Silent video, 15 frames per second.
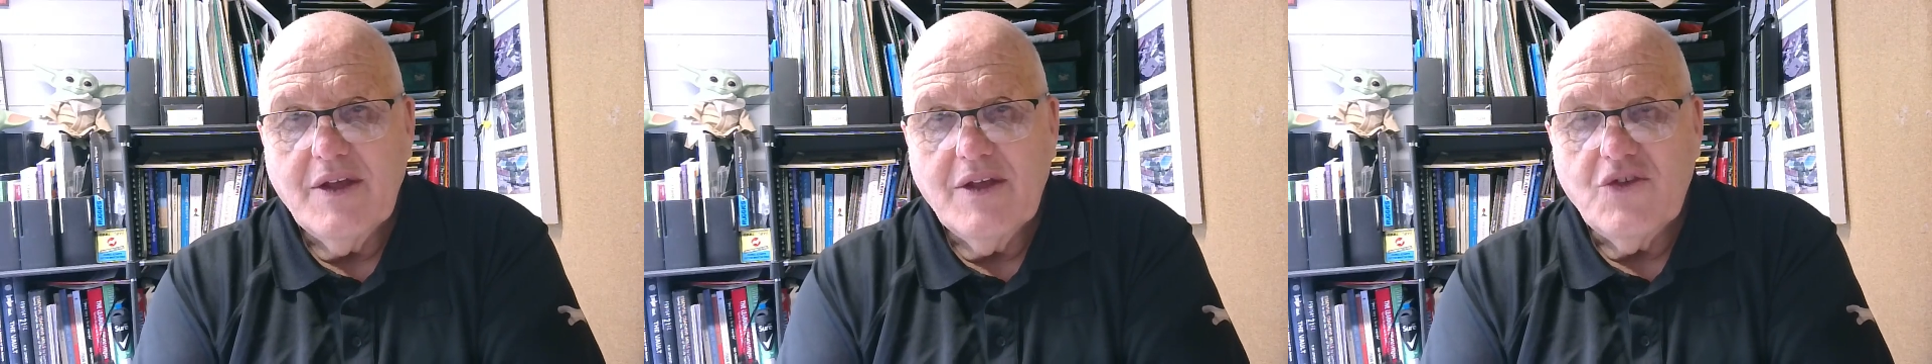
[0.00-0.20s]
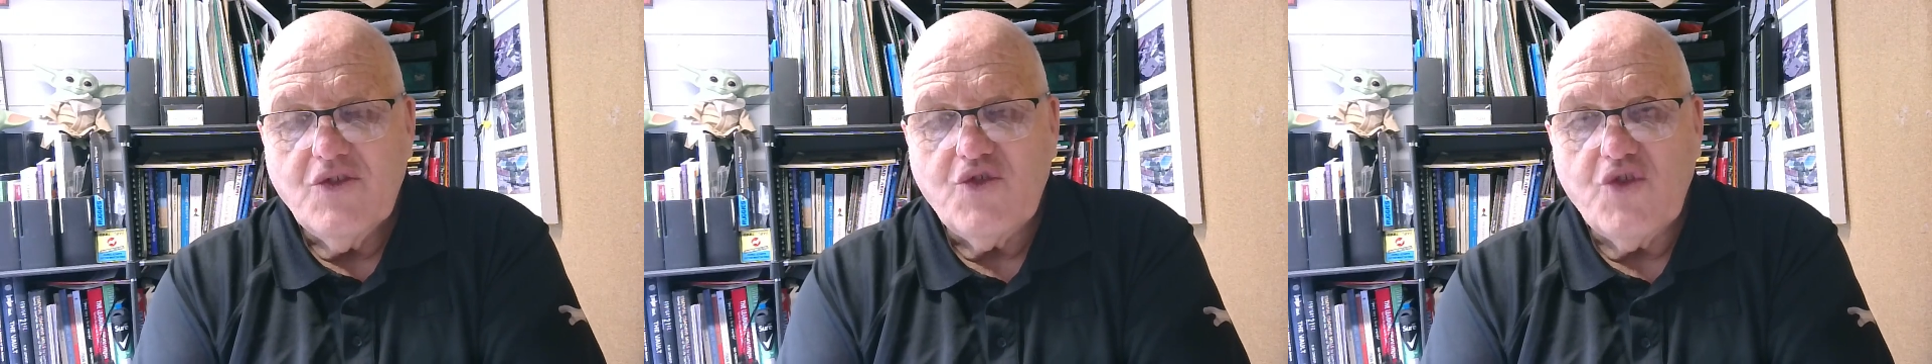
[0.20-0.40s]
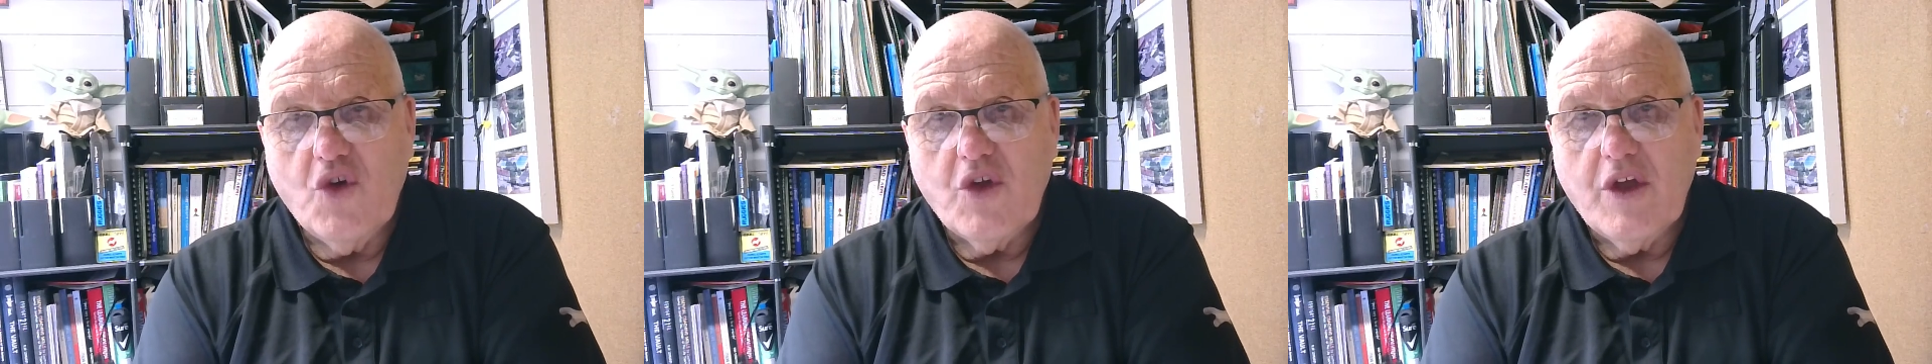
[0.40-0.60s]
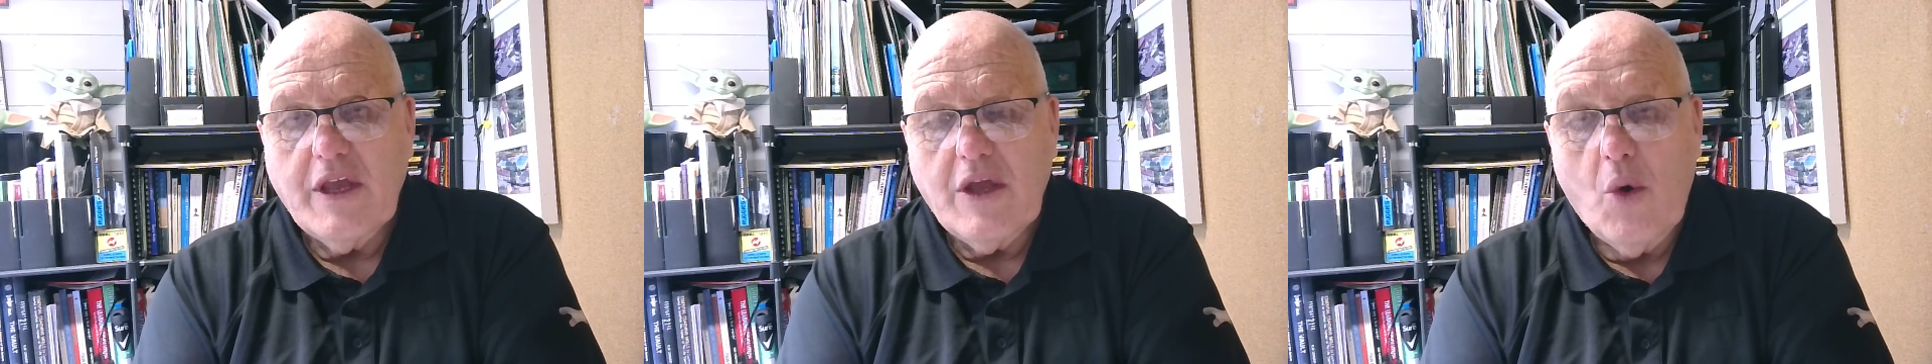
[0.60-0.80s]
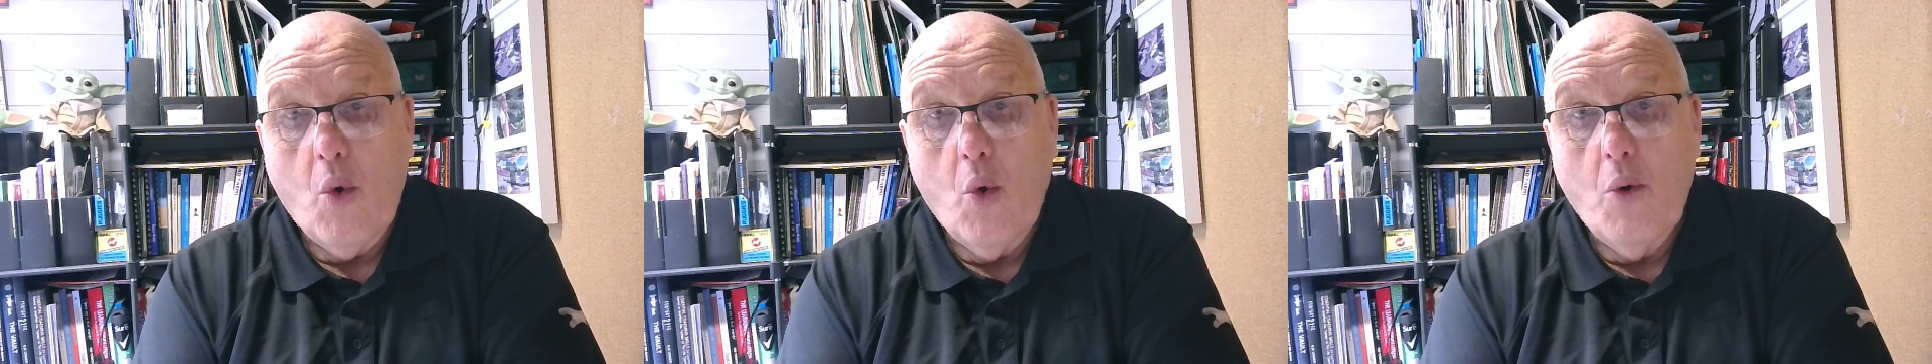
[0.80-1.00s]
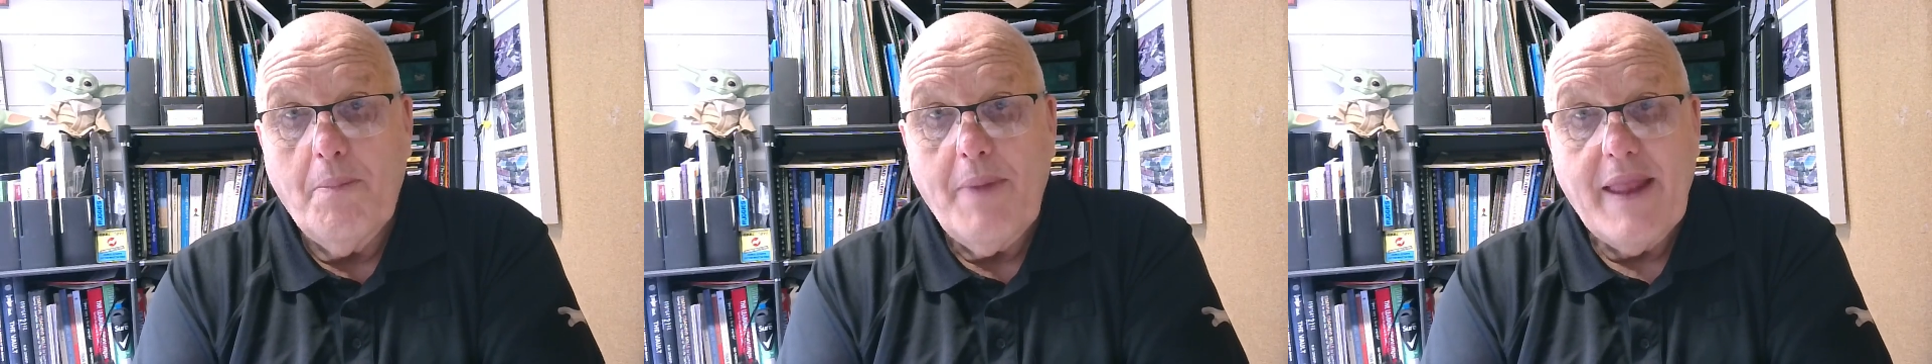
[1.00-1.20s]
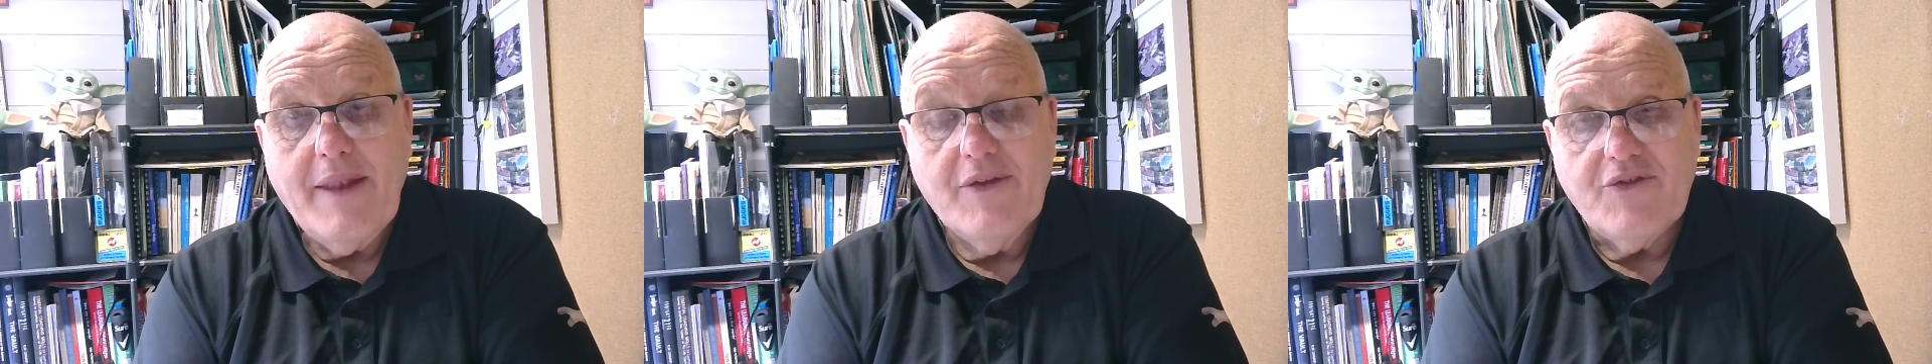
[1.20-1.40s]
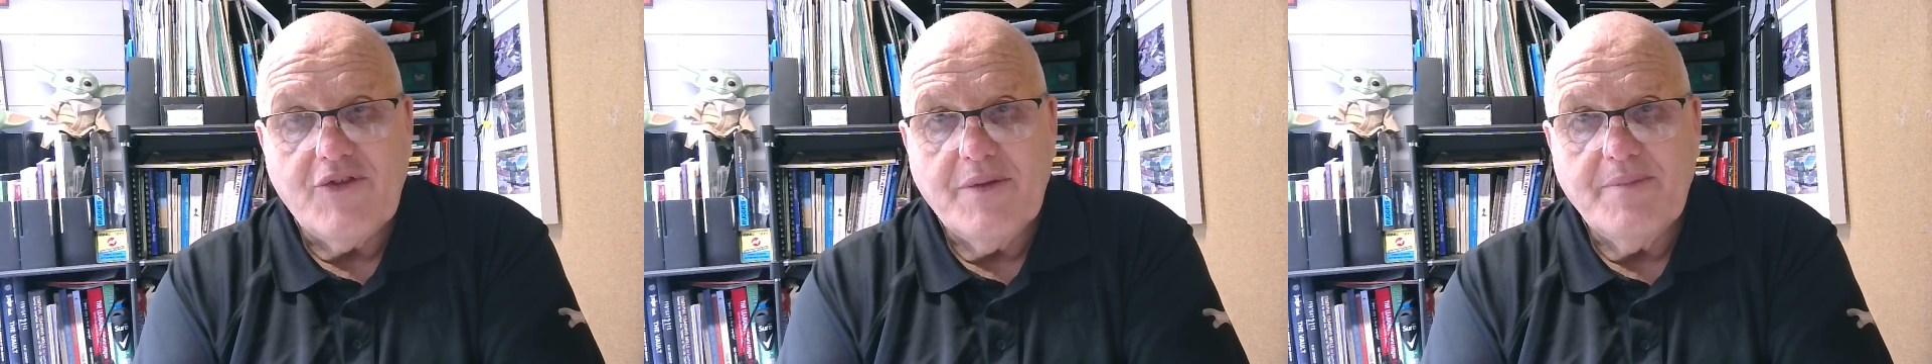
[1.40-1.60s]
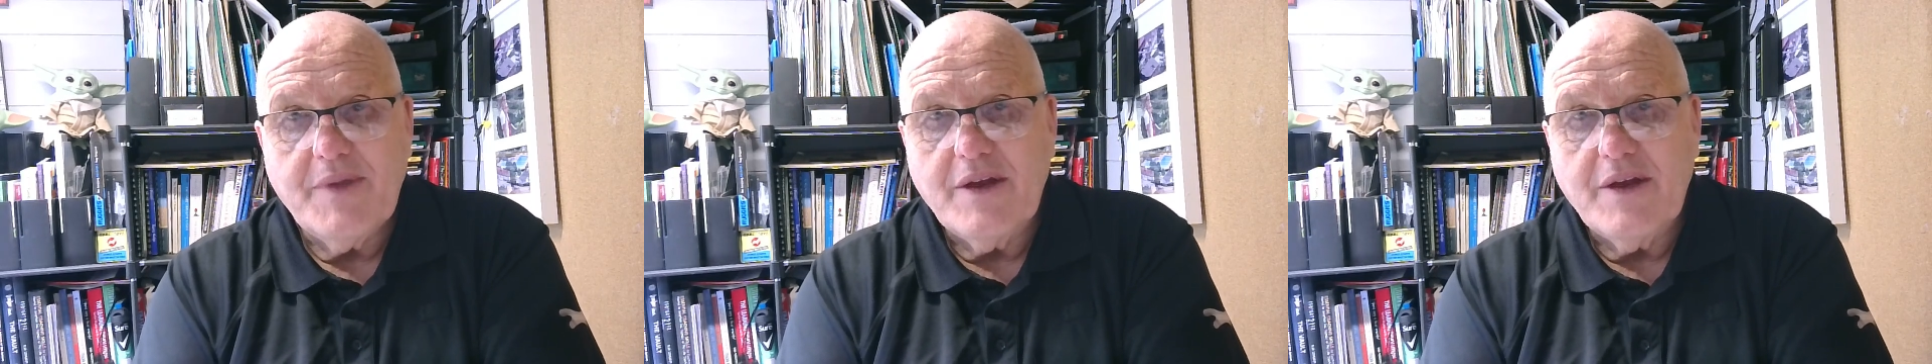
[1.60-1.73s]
soggy or bent.